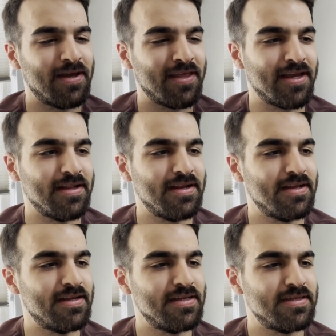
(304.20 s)
think
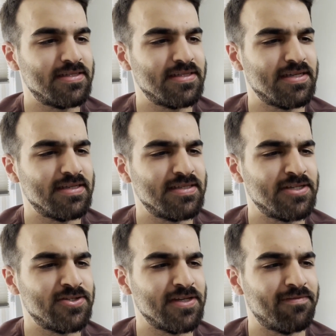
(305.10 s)
it's
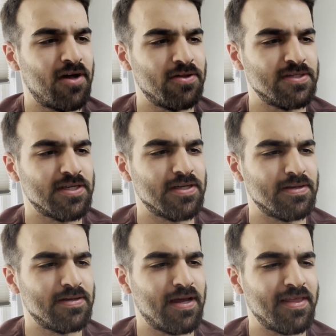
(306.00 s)
essentially, it follows
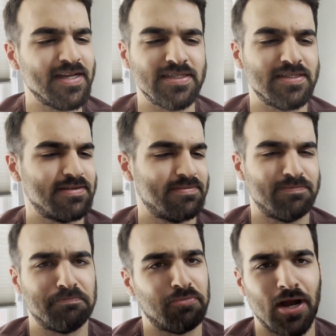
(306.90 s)
I think it's
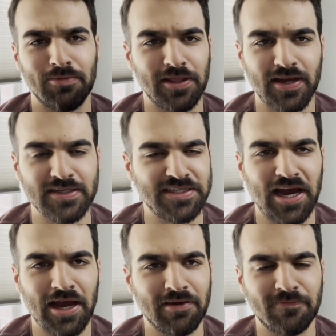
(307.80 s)
probably like a
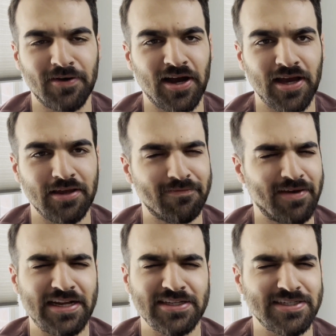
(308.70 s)
sci-fi
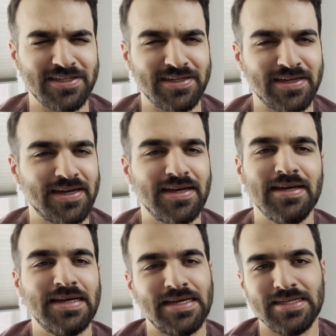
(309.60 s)
fantasy
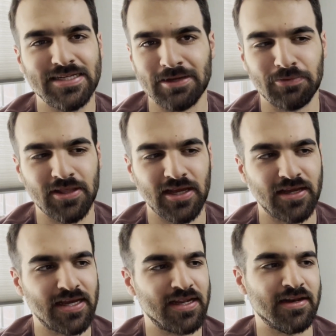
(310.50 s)
type thing
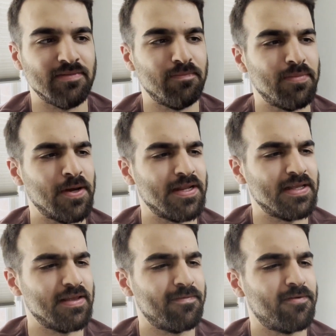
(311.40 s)
again, but
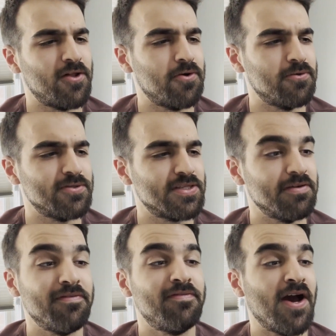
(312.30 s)
it follows the
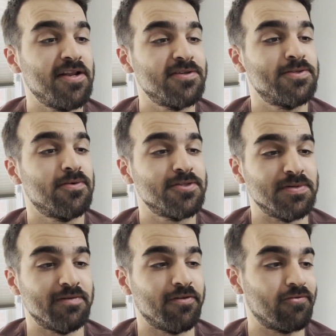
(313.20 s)
finest swordsman
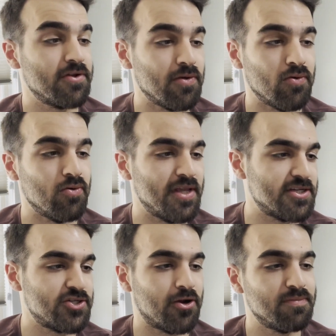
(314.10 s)
of the freehold, as
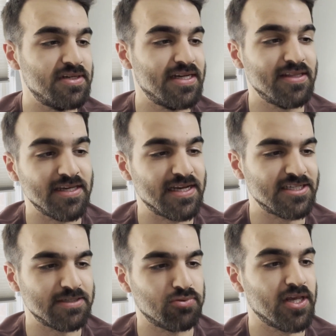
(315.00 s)
sharp and deadly as
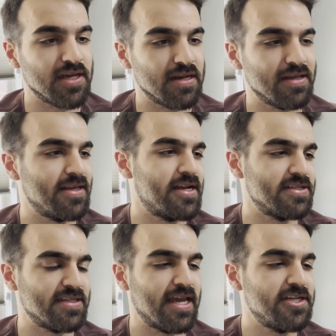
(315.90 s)
his blade. Yet as
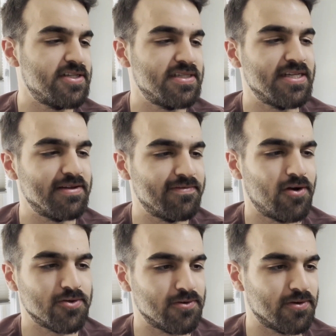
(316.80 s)
the ancient city
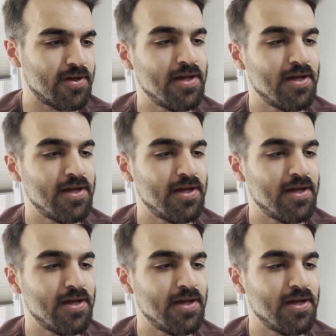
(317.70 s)
faltered,